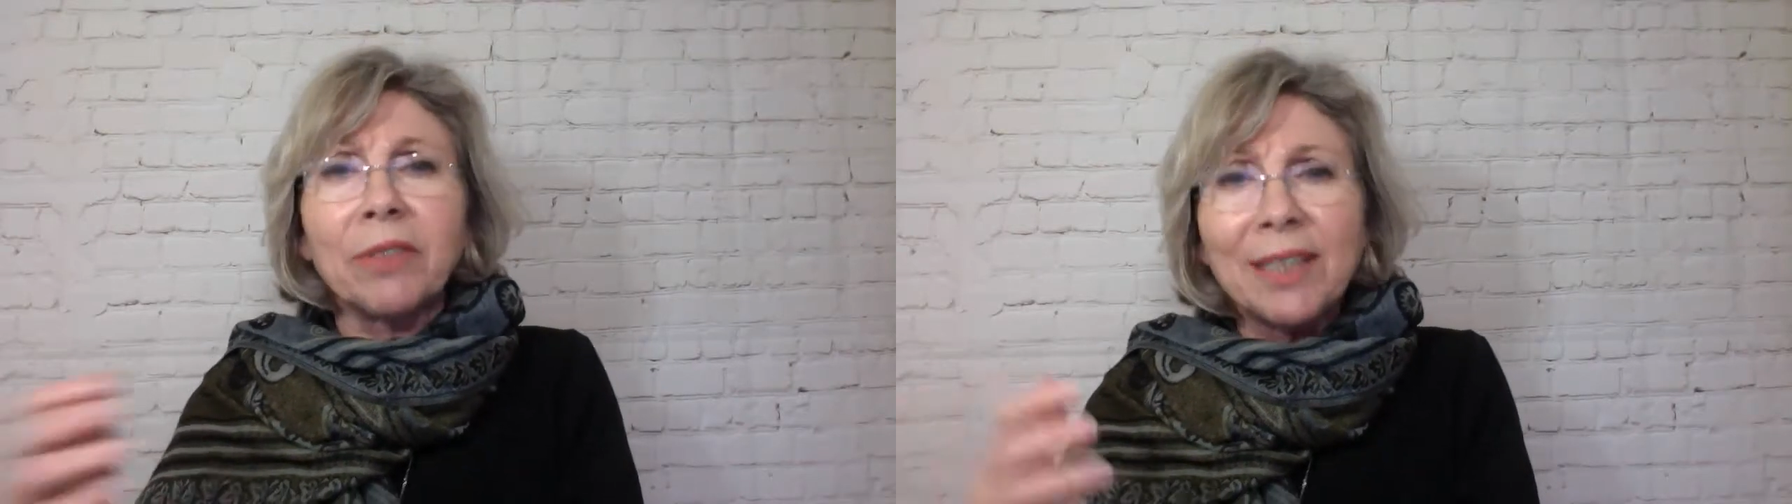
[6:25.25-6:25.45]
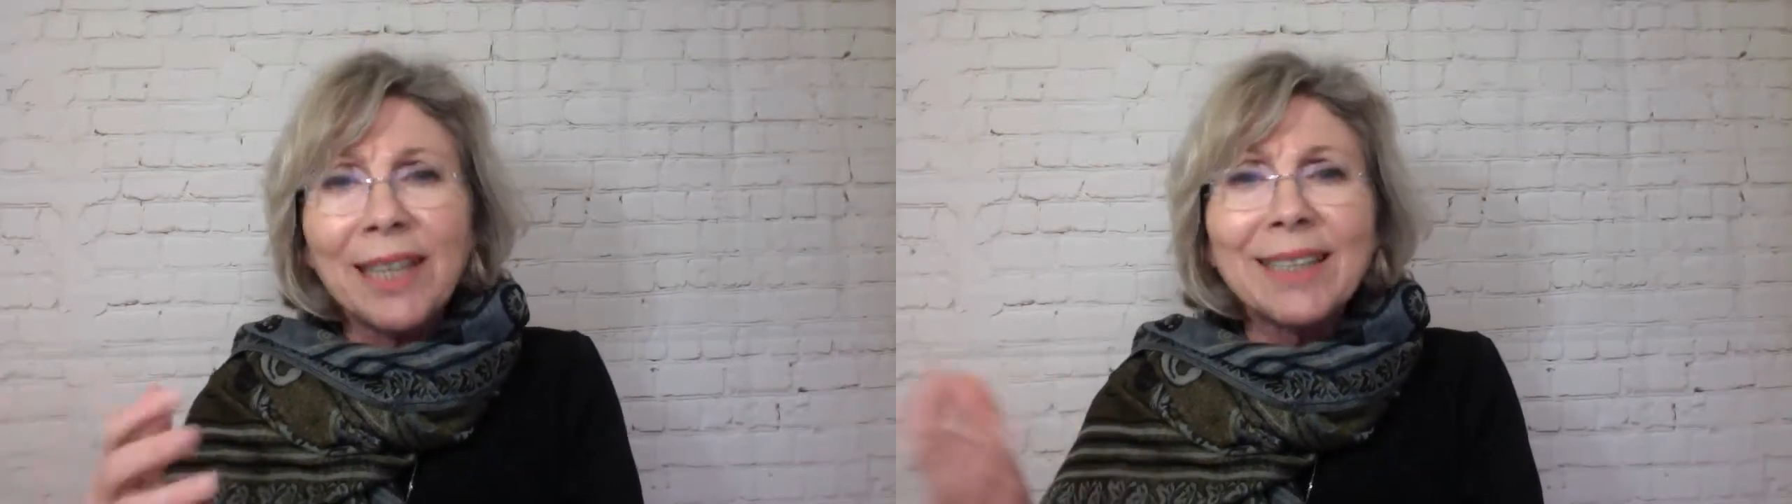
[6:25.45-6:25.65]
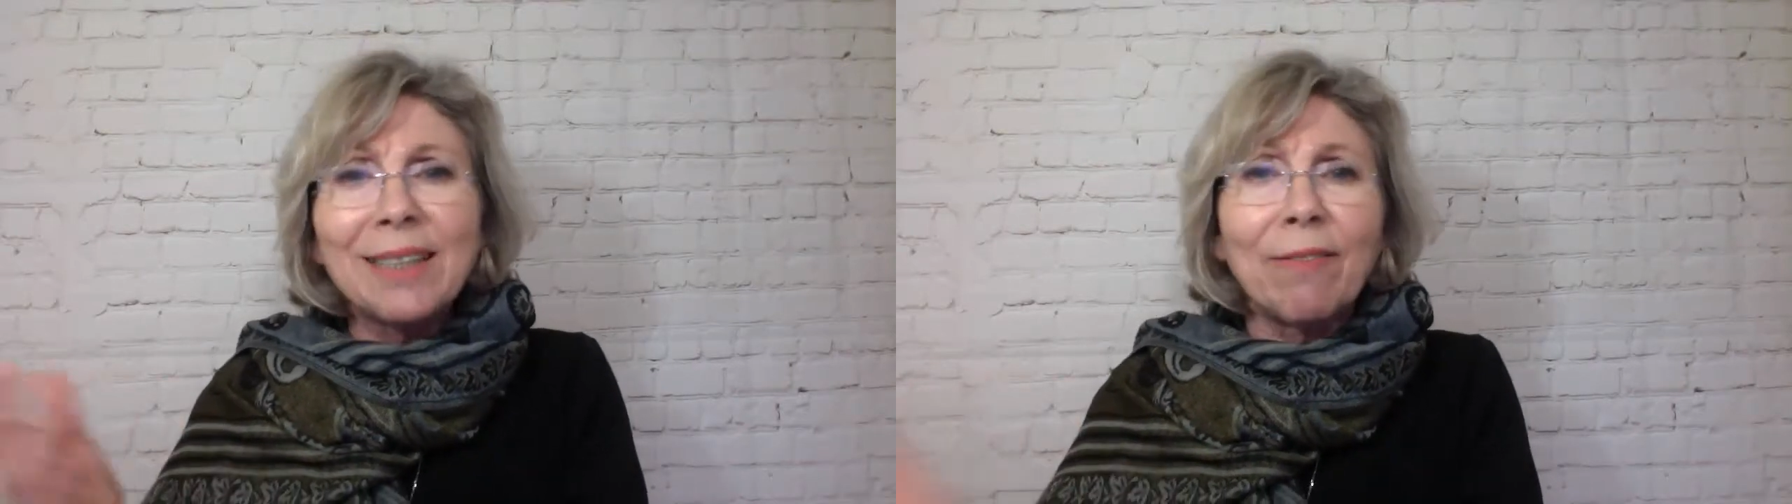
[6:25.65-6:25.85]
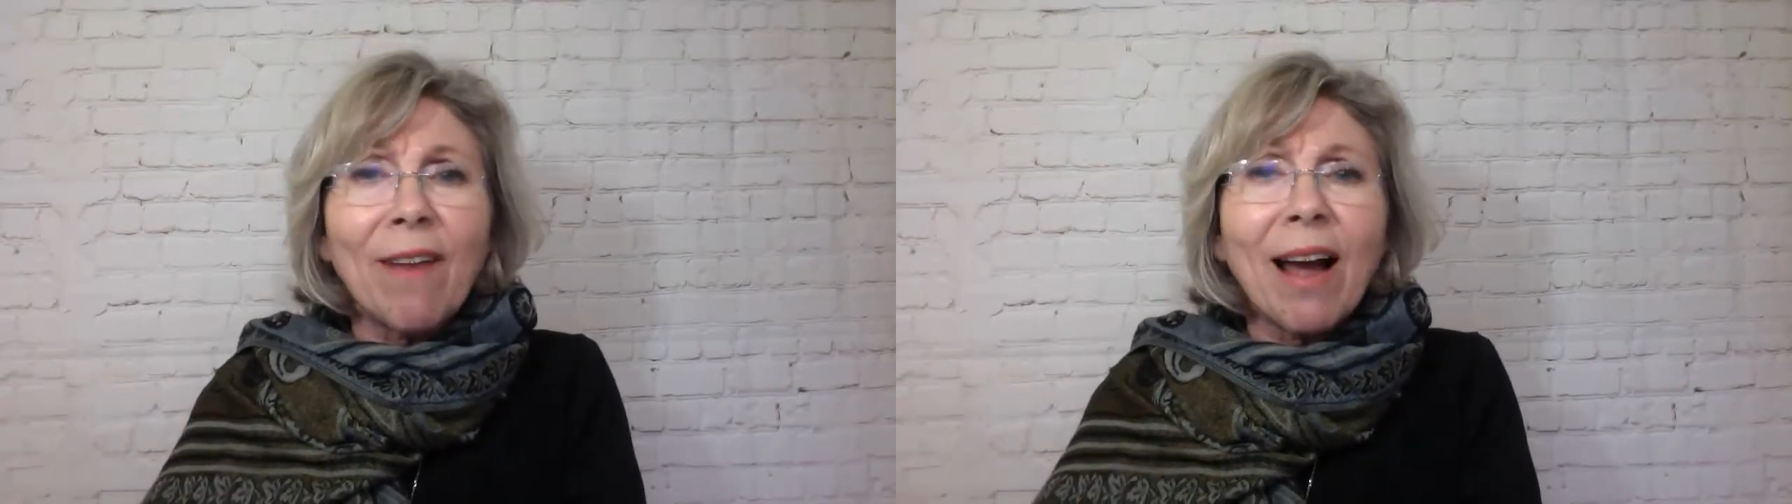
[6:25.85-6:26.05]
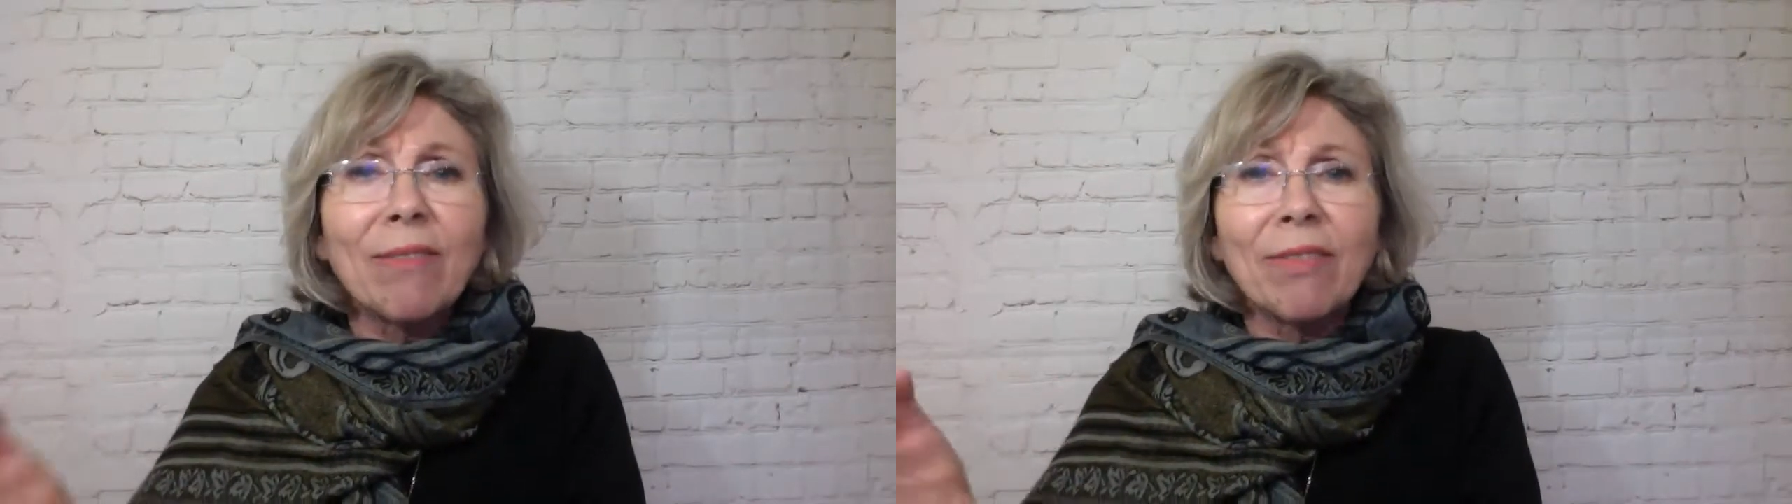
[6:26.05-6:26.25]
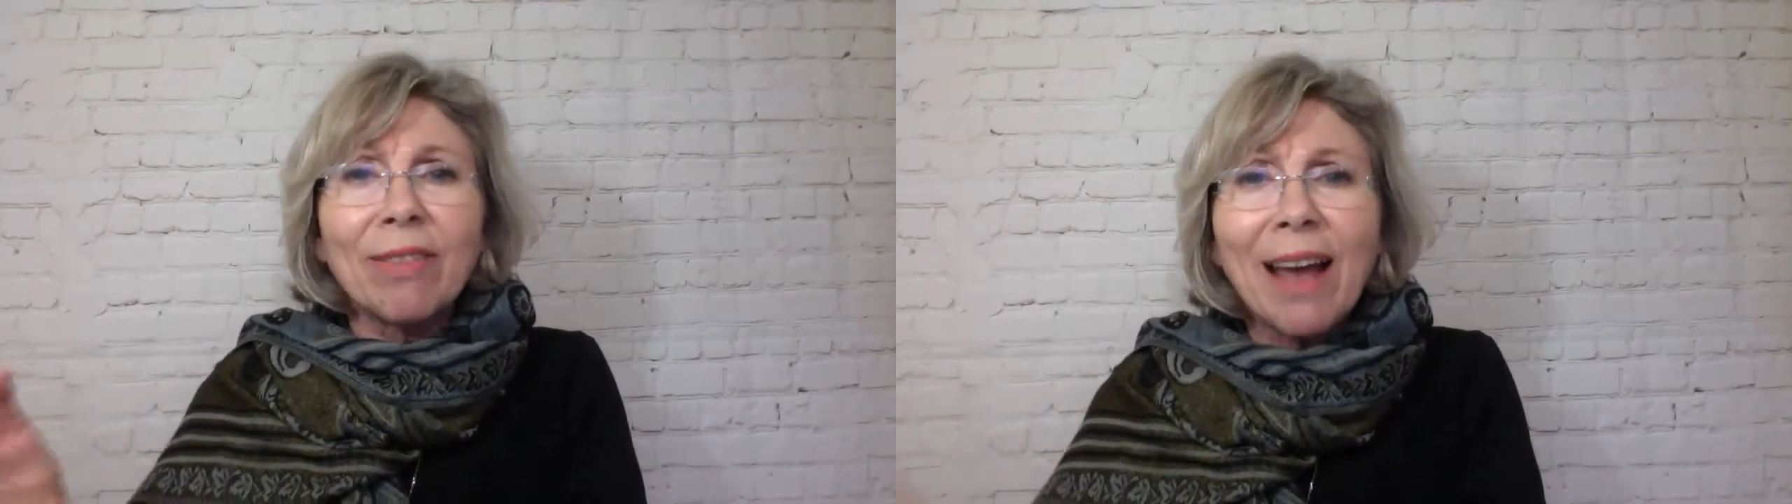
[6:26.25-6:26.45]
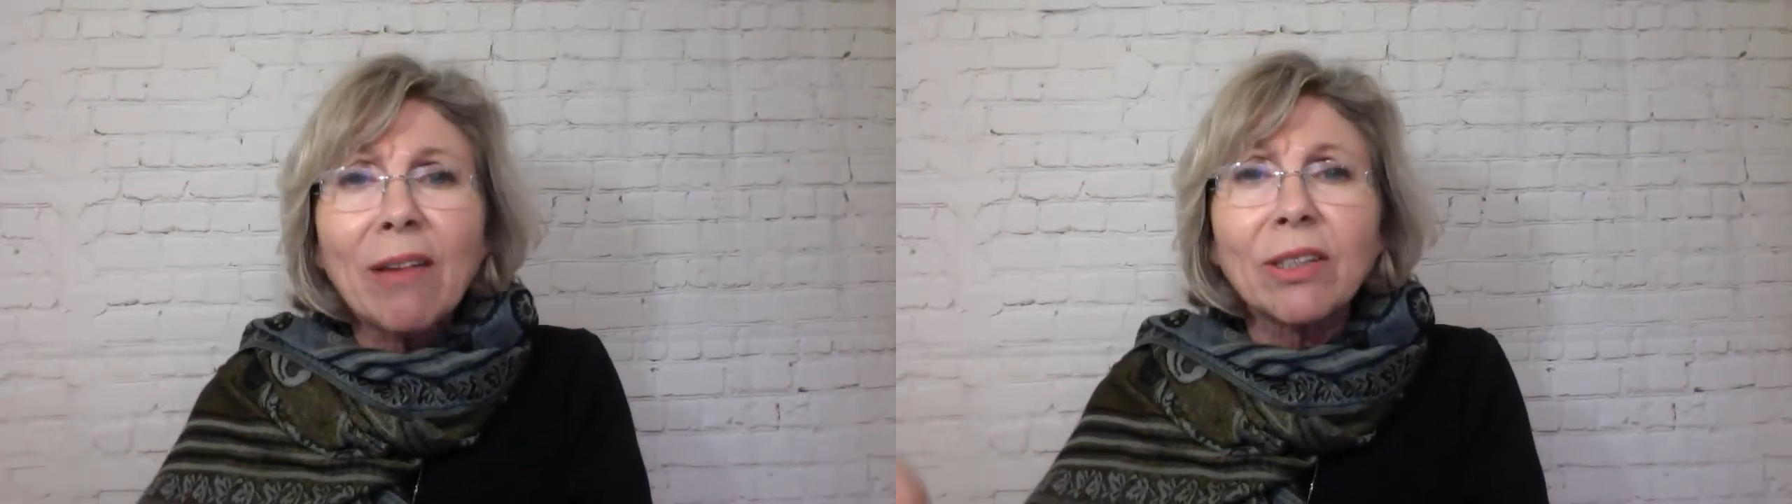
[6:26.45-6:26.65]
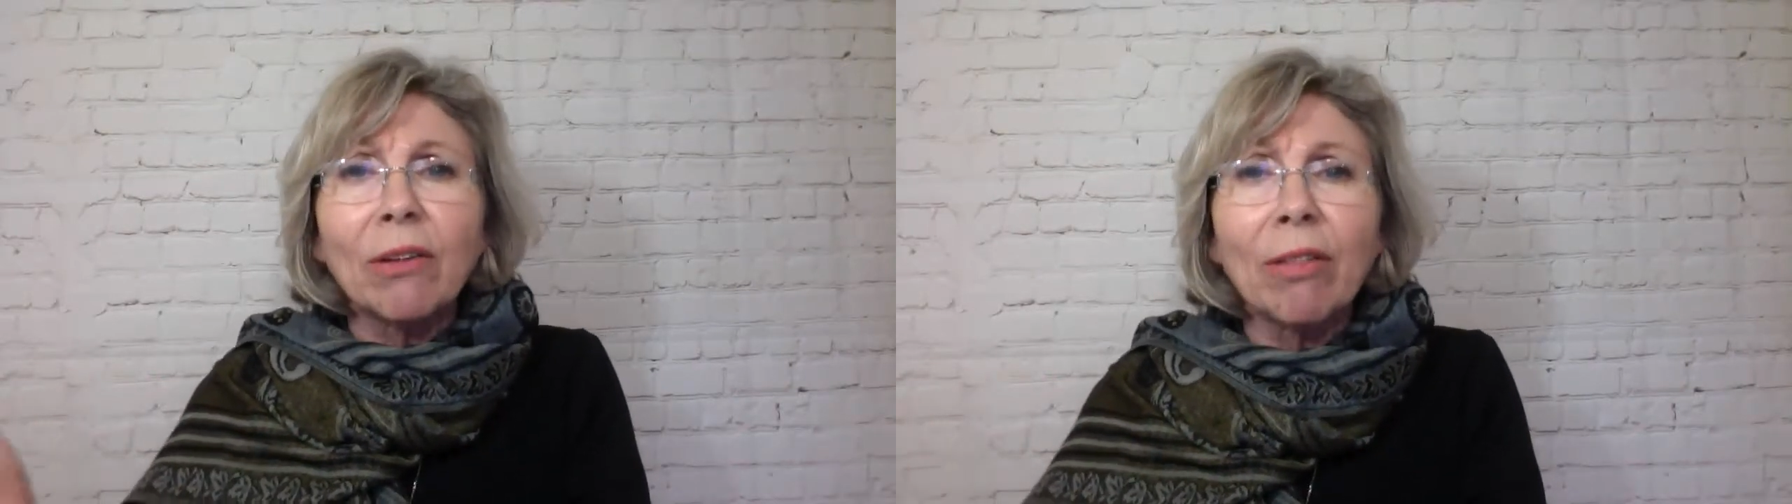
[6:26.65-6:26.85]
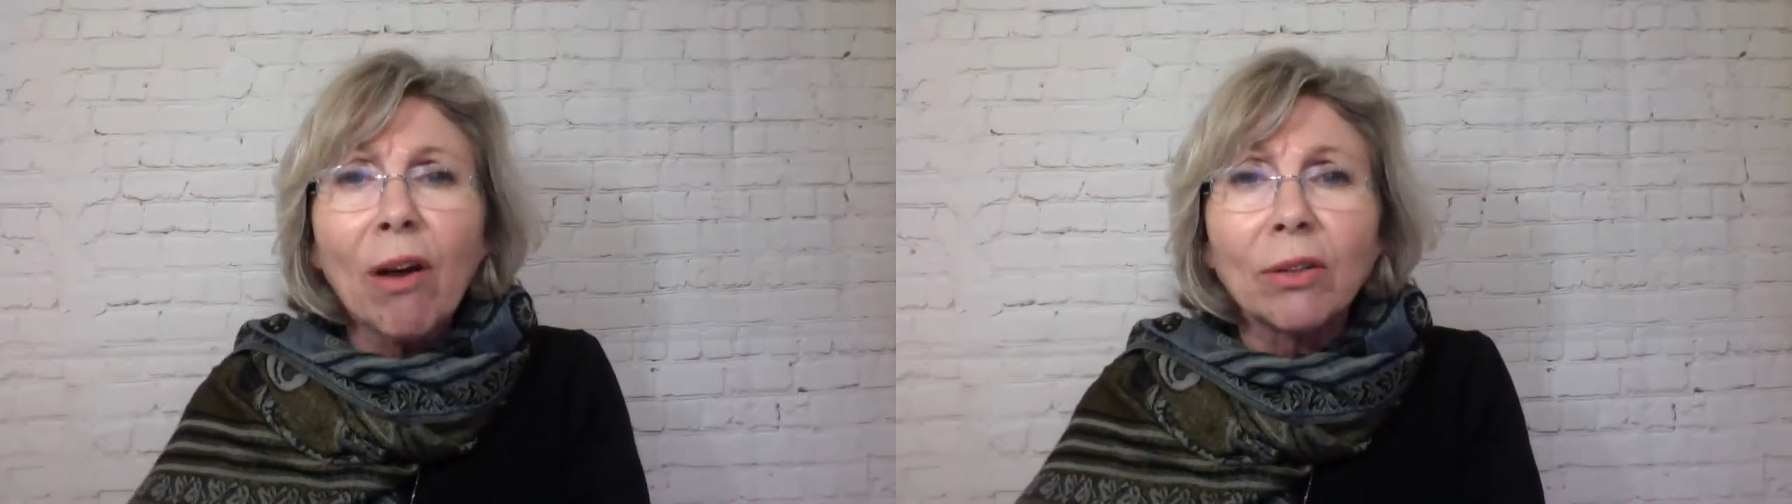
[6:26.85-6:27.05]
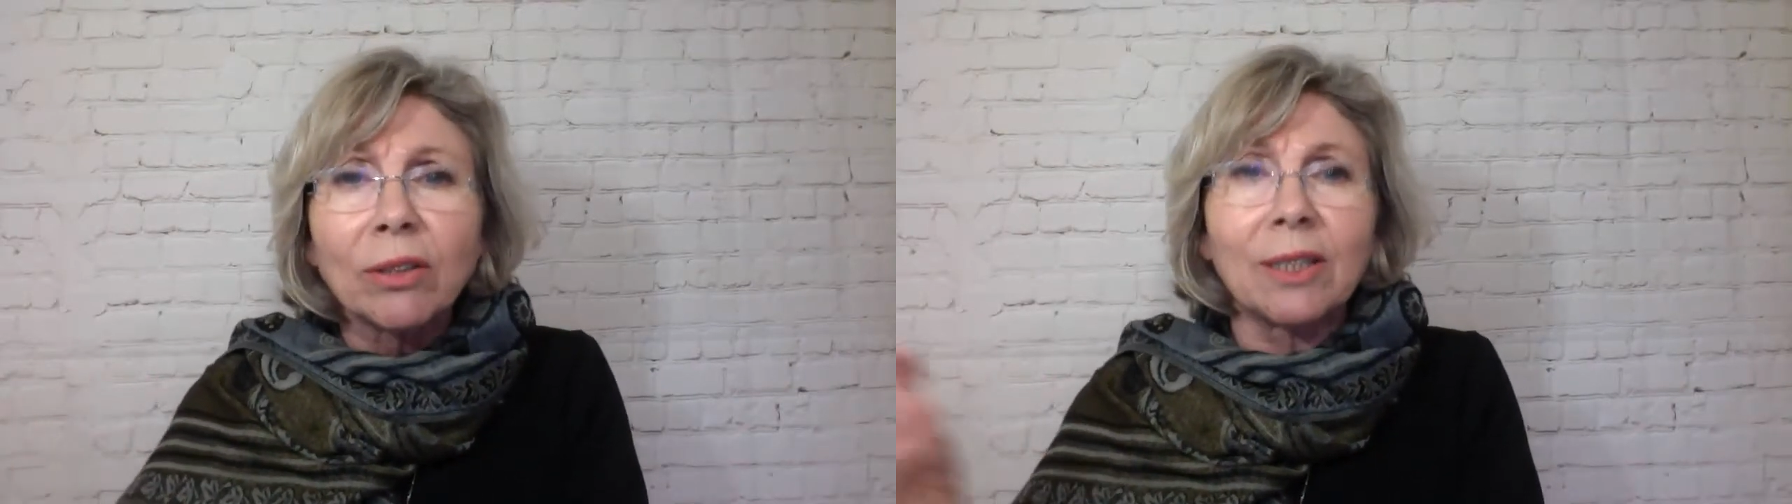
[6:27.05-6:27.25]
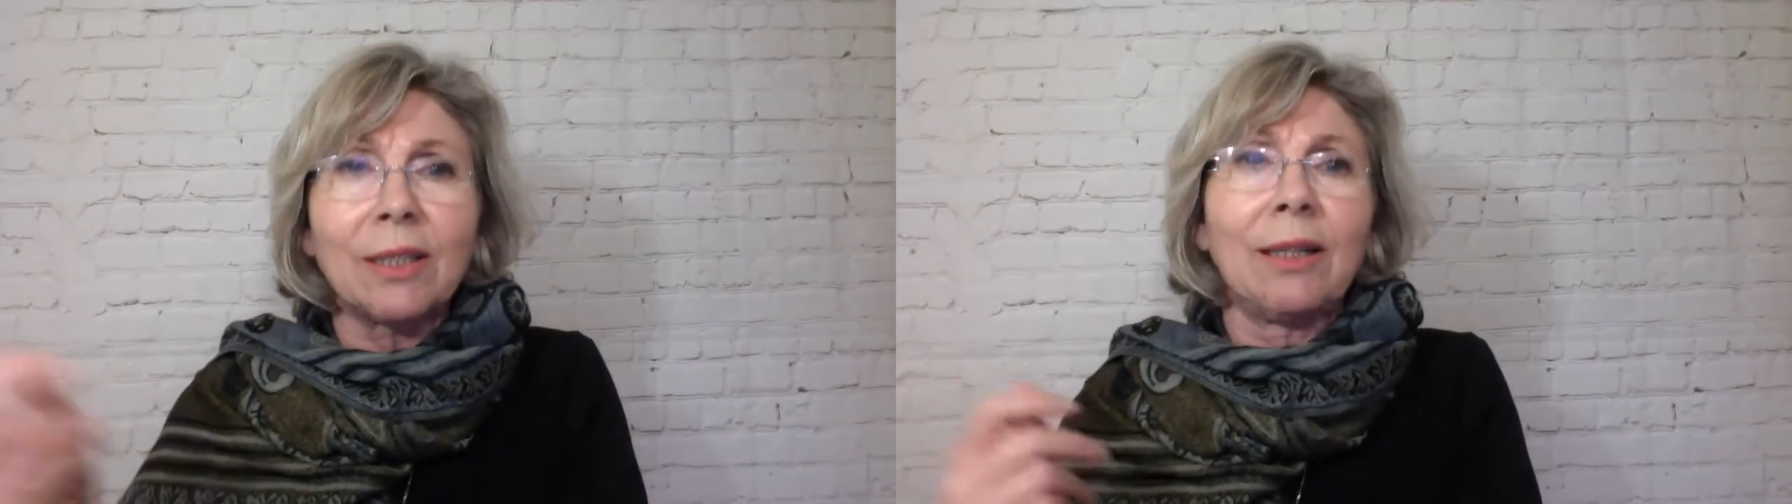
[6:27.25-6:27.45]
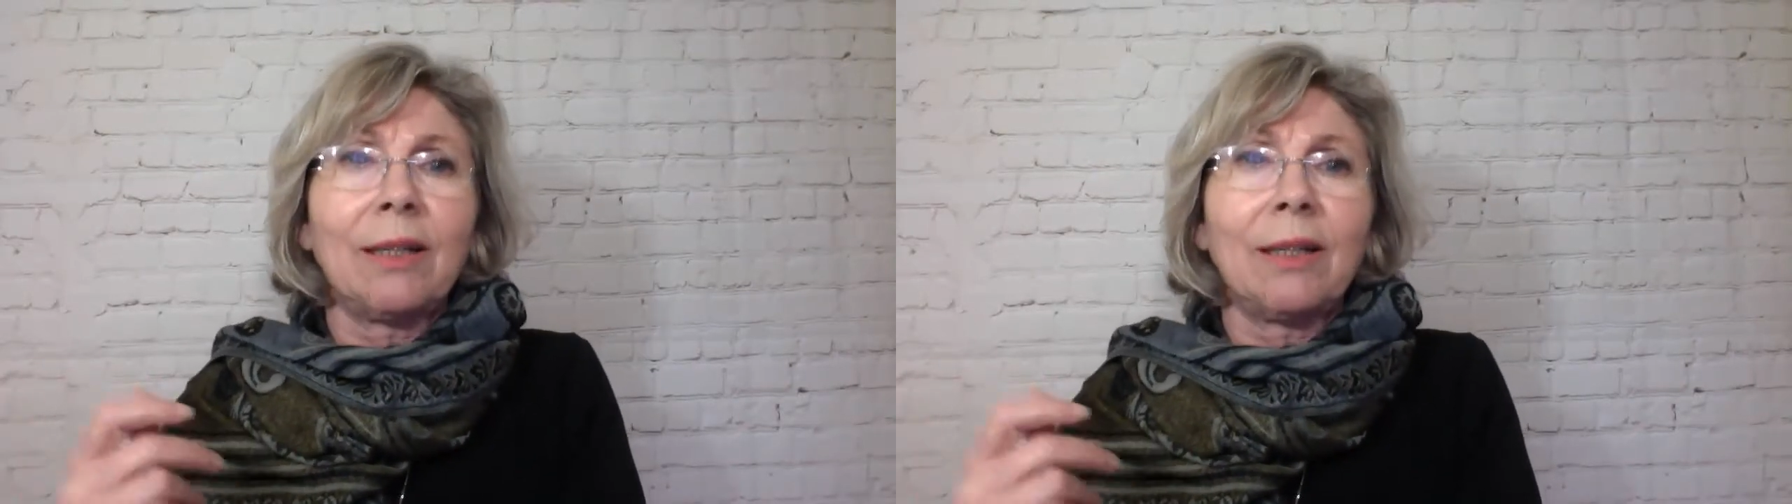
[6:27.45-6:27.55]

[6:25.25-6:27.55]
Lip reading: 65,000 thoughts?